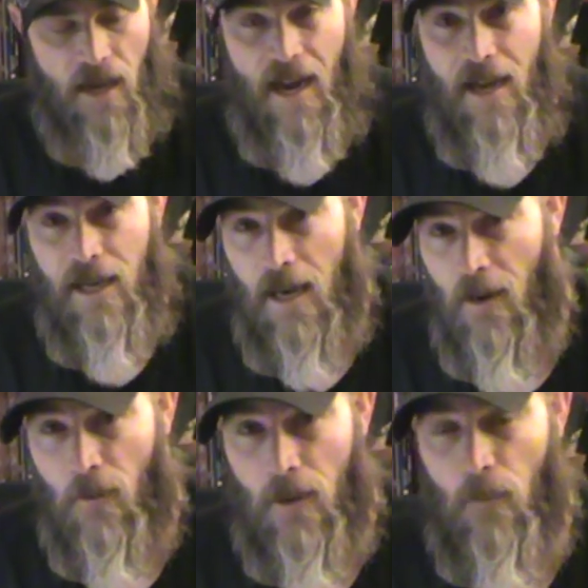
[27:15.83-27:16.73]
any
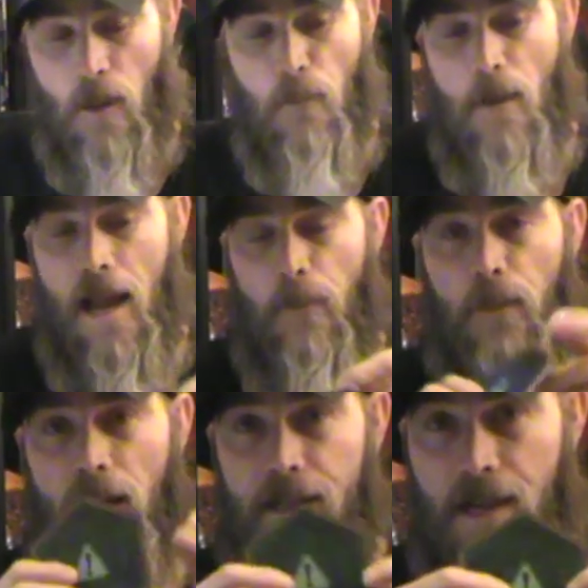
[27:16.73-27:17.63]
area of the map
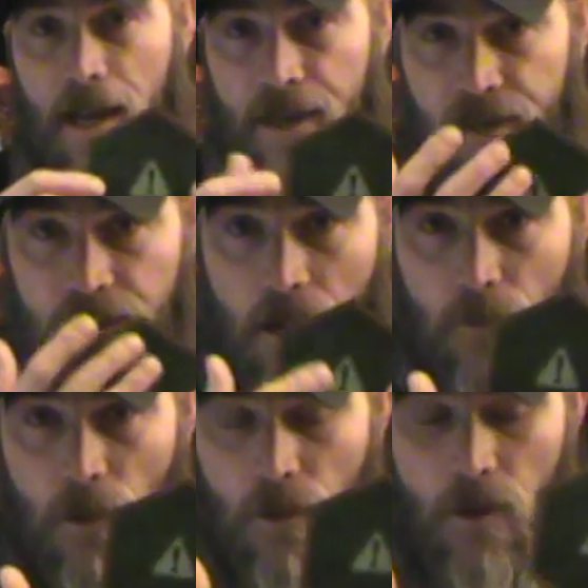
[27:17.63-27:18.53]
that is
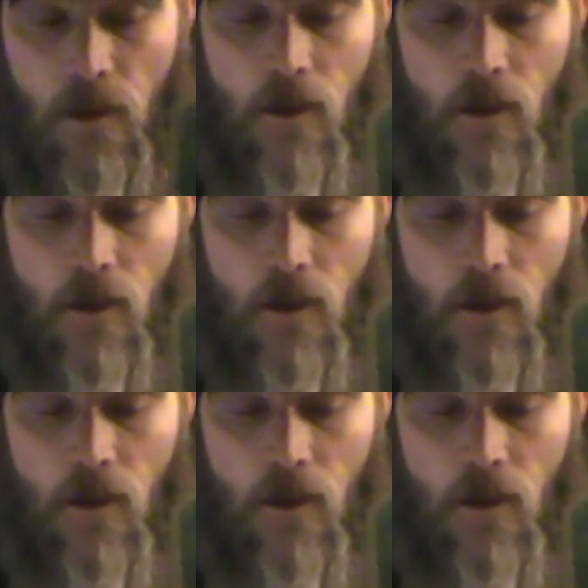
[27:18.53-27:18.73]
undiscovered,